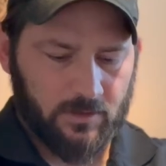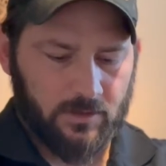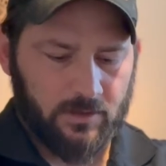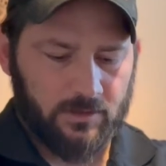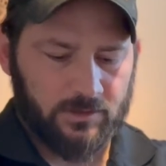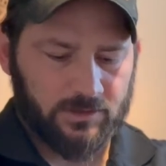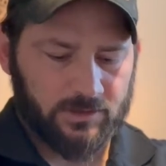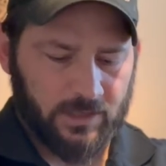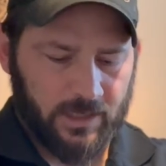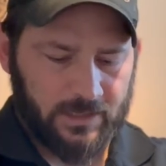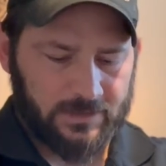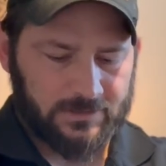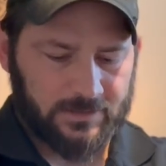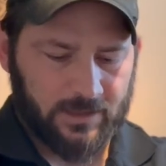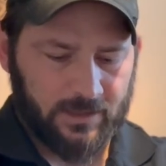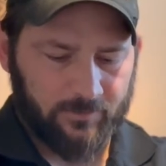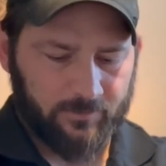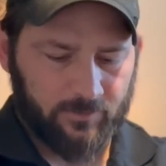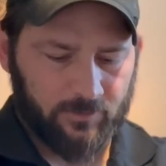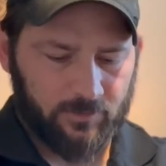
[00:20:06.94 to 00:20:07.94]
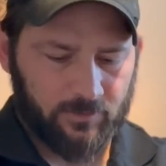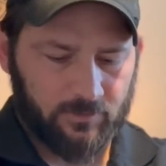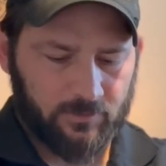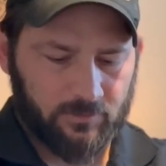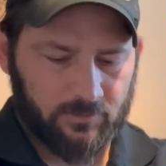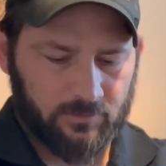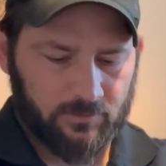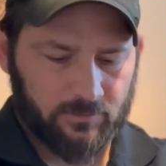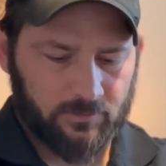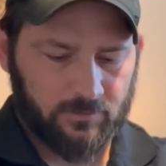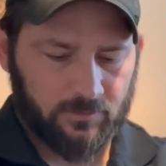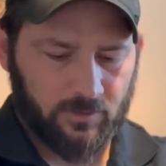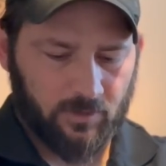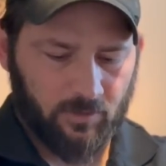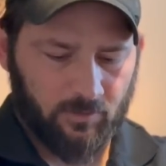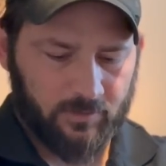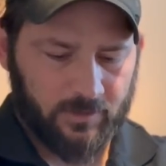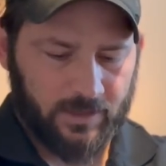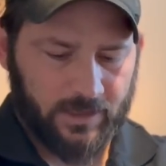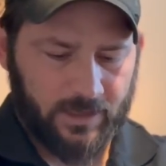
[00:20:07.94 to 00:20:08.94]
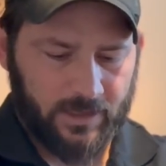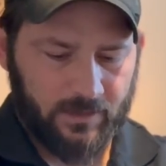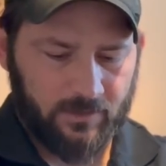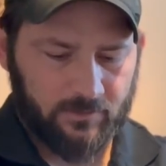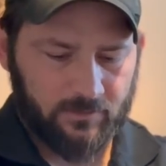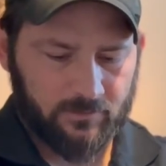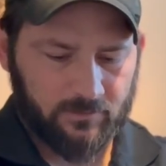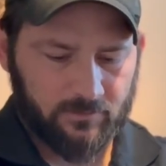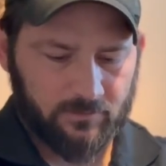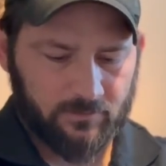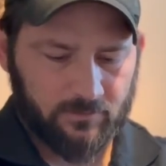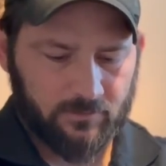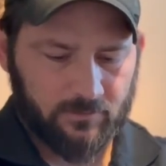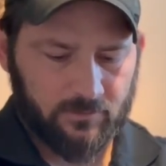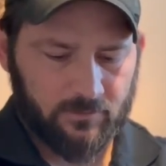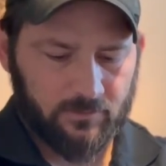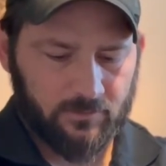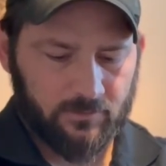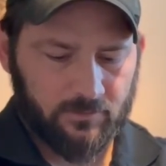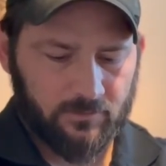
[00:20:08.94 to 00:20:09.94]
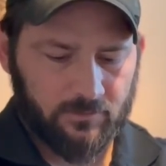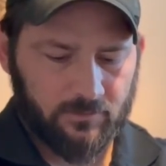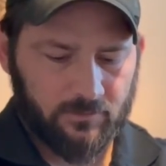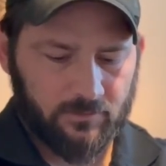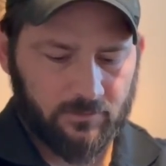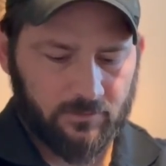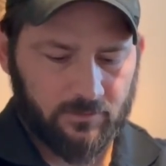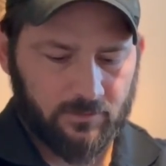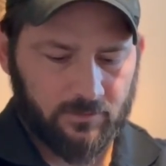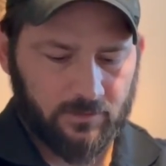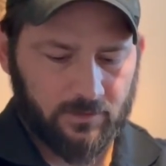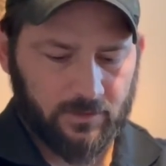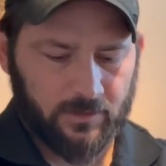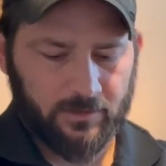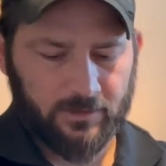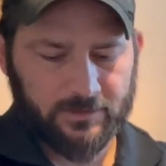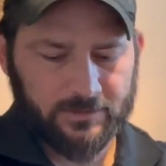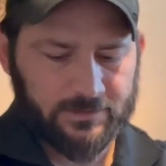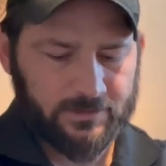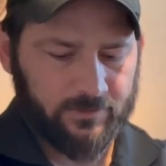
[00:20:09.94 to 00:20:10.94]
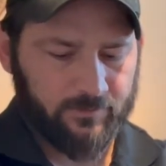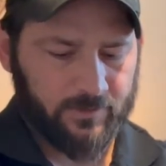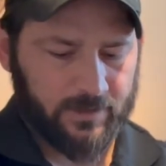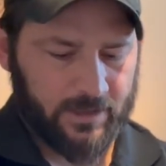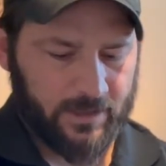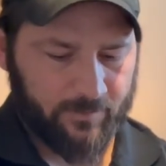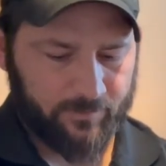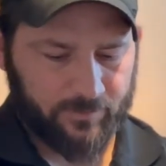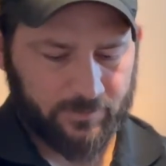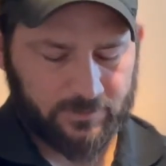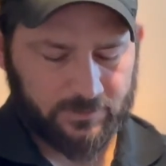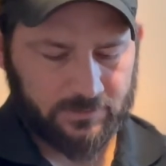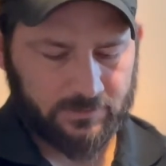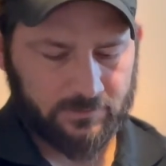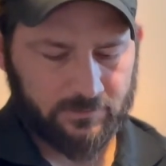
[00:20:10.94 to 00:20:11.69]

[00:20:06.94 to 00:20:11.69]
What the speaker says: shot timer, okay, and let's see what happens.